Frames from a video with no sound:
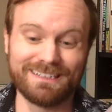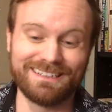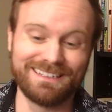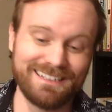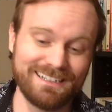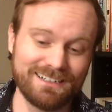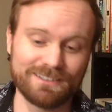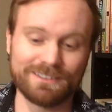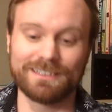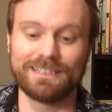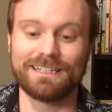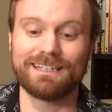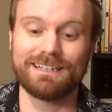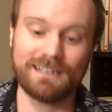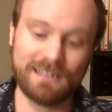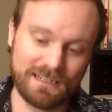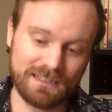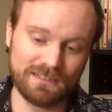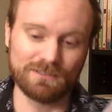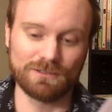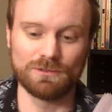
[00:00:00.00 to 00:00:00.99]
it nearly
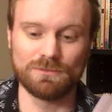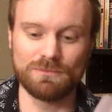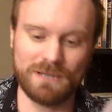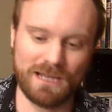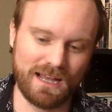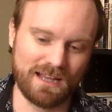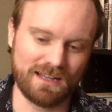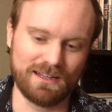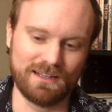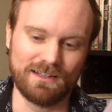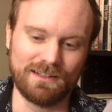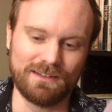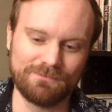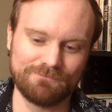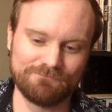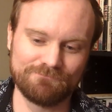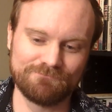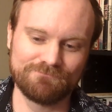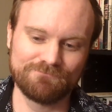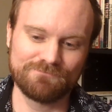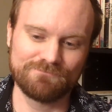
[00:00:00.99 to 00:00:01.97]
killed Becca.
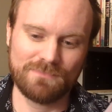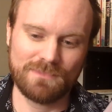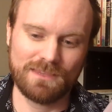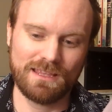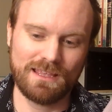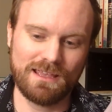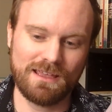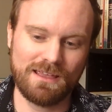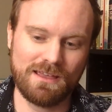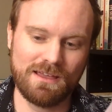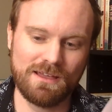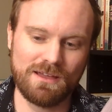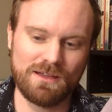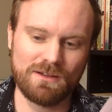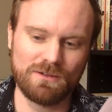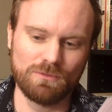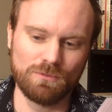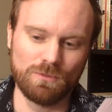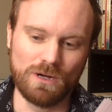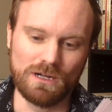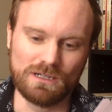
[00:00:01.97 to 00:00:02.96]

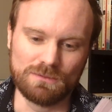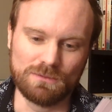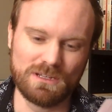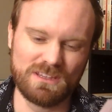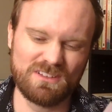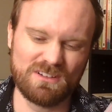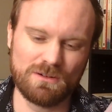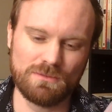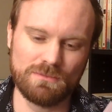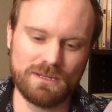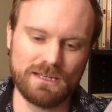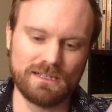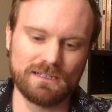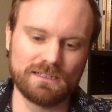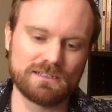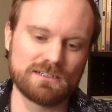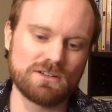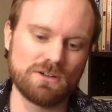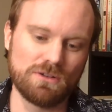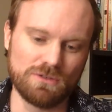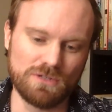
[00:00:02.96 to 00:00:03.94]
What with her
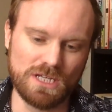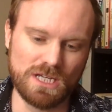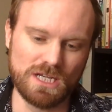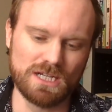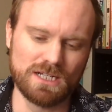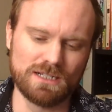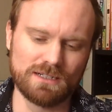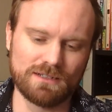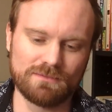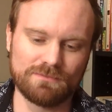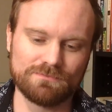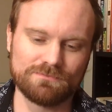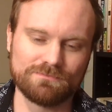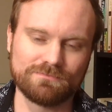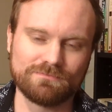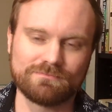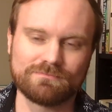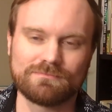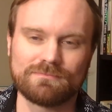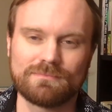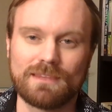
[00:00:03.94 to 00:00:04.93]
being so young,
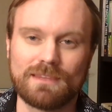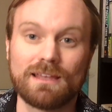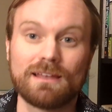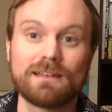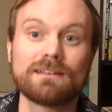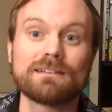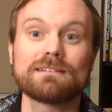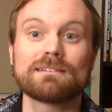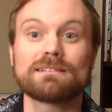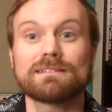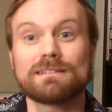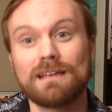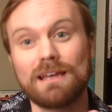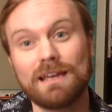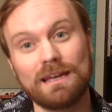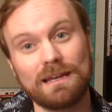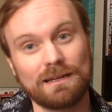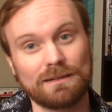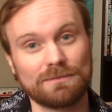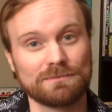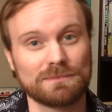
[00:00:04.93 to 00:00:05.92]

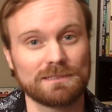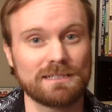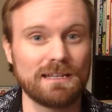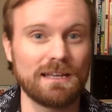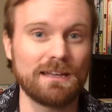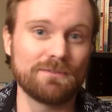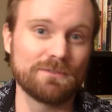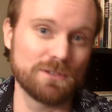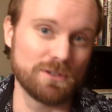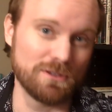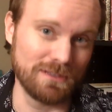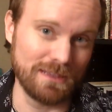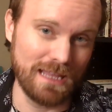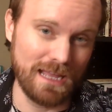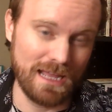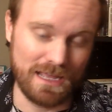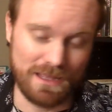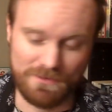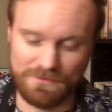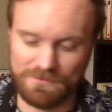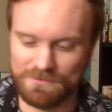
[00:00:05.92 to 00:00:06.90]
Sam saved her
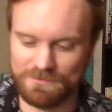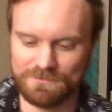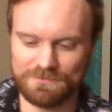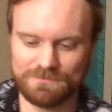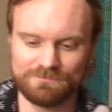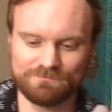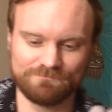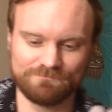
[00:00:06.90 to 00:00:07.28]
life."